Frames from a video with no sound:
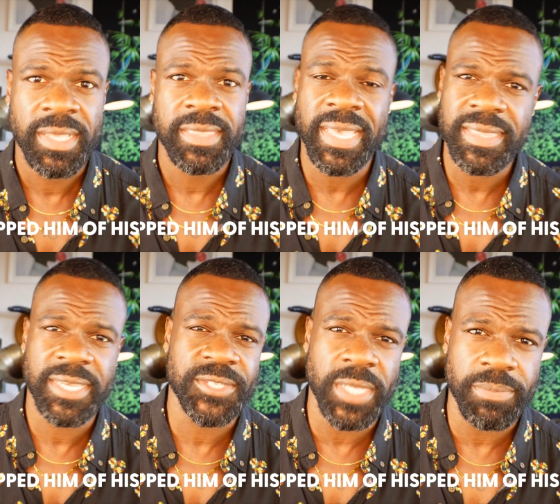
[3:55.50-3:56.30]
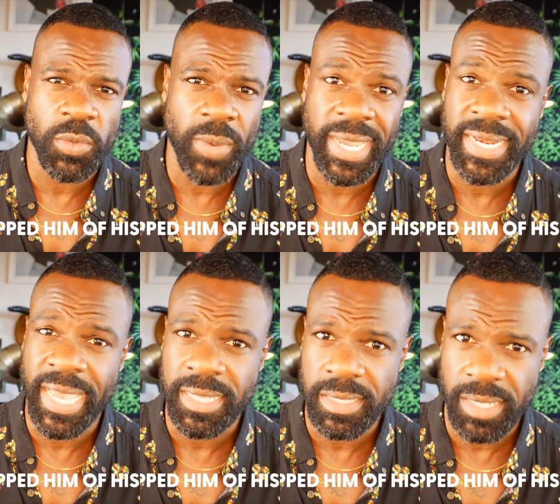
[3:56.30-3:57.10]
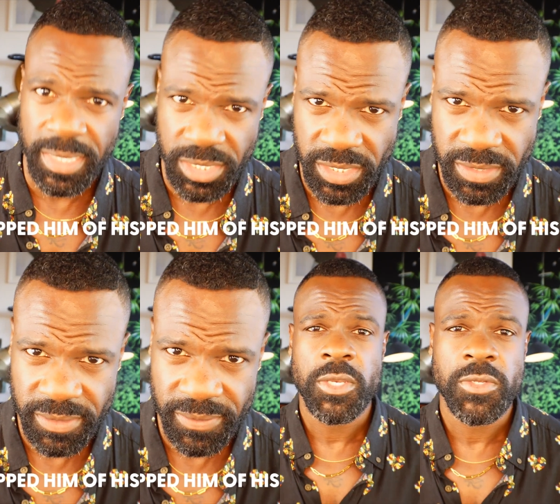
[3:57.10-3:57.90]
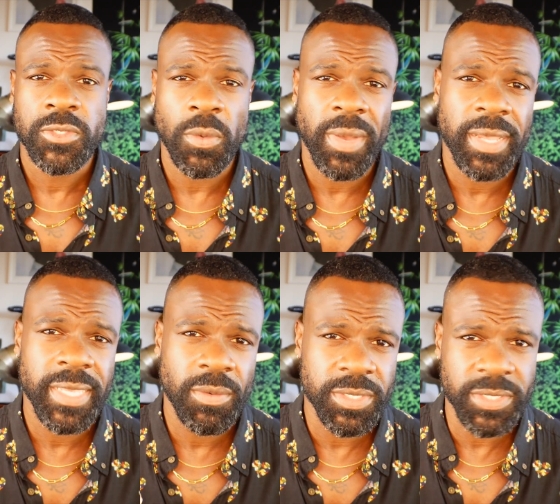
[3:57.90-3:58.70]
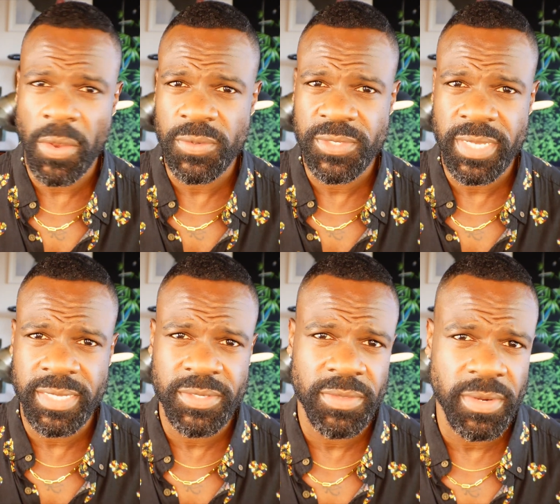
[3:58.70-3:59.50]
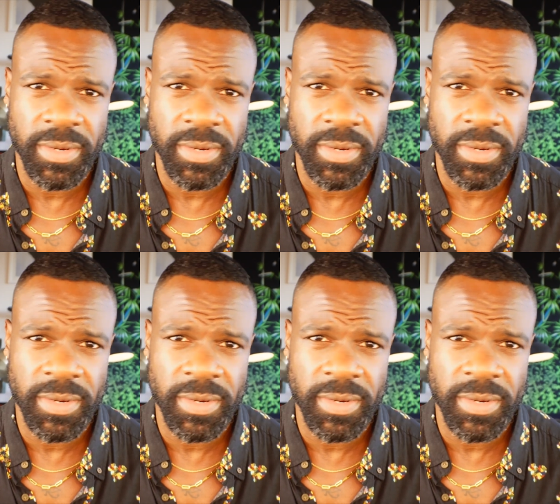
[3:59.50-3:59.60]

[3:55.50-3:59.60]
Then they stepped away and had lunch. So while they were toasting to their